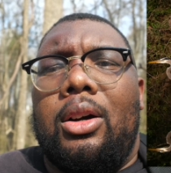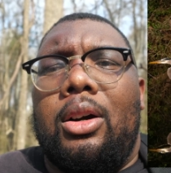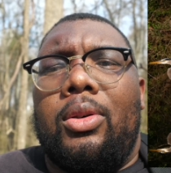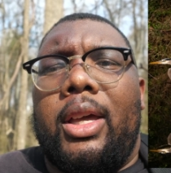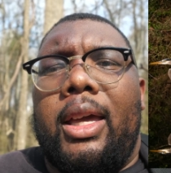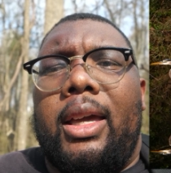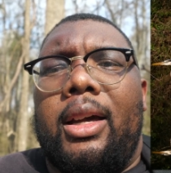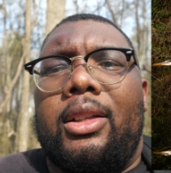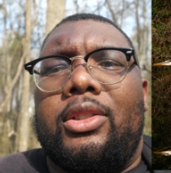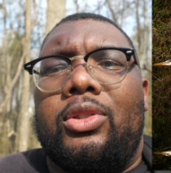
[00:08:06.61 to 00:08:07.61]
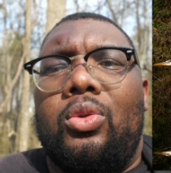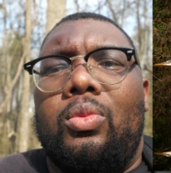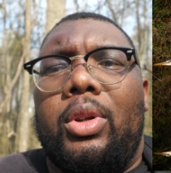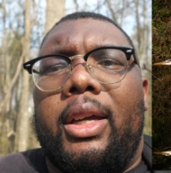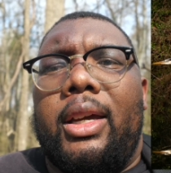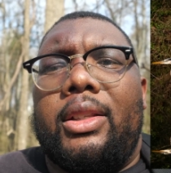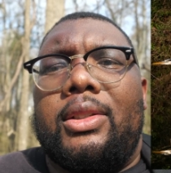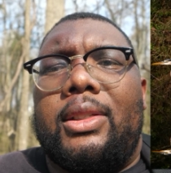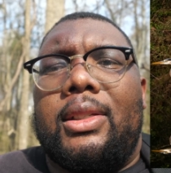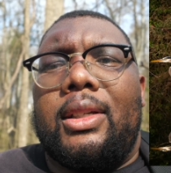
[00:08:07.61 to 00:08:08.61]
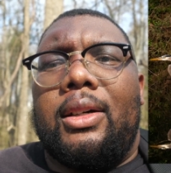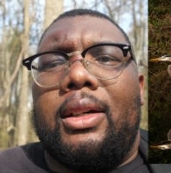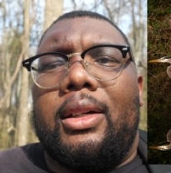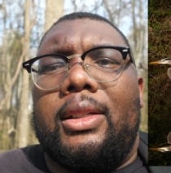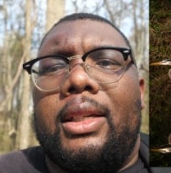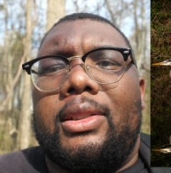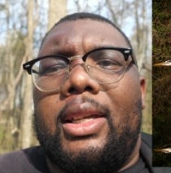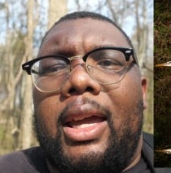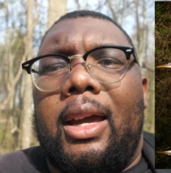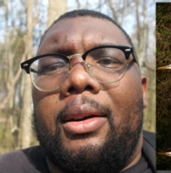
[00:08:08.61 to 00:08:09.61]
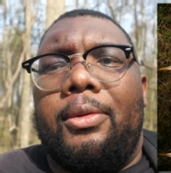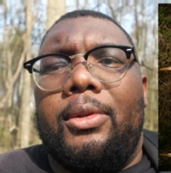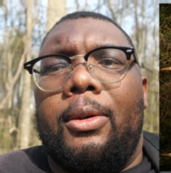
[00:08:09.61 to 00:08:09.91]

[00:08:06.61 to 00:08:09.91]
Okay, a zoom lens tends to have